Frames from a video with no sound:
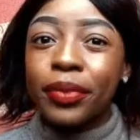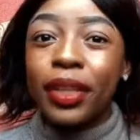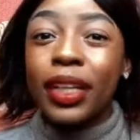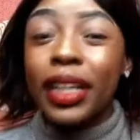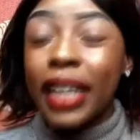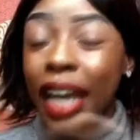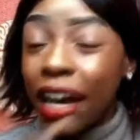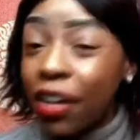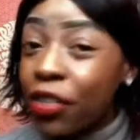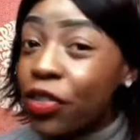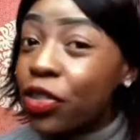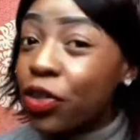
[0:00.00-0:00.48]

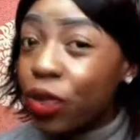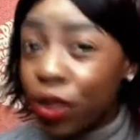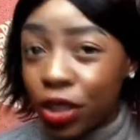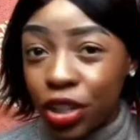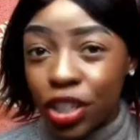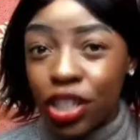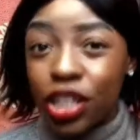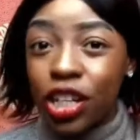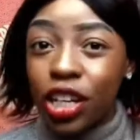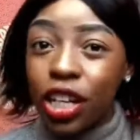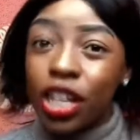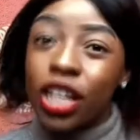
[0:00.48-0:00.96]

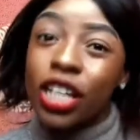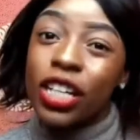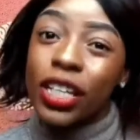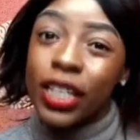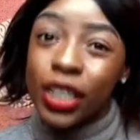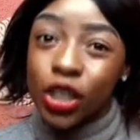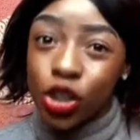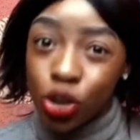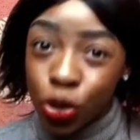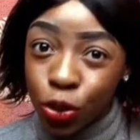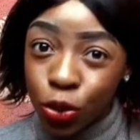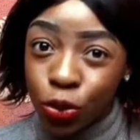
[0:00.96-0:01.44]
life-threatening
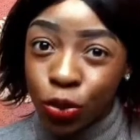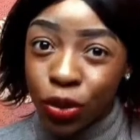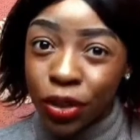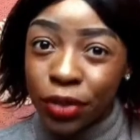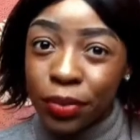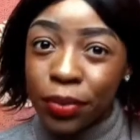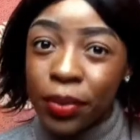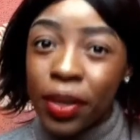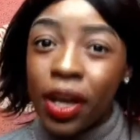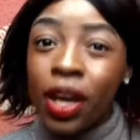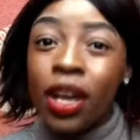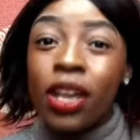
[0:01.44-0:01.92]
in
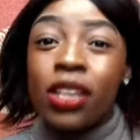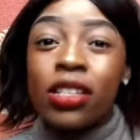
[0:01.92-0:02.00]
children.